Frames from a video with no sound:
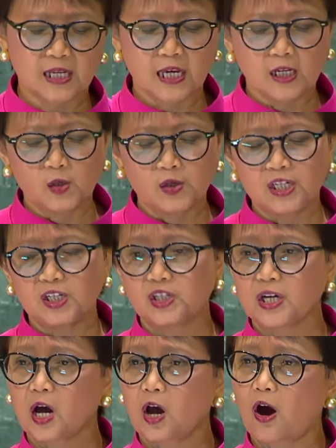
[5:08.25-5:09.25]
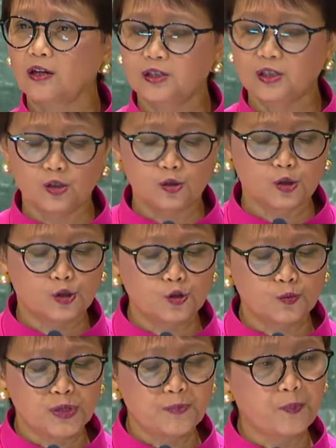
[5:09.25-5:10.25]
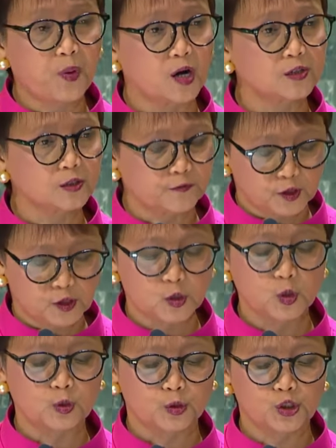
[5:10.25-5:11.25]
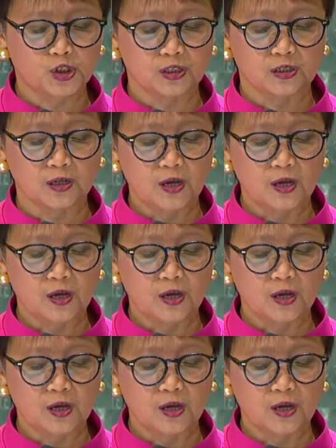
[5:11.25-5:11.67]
Indonesia continues to be part of the solution.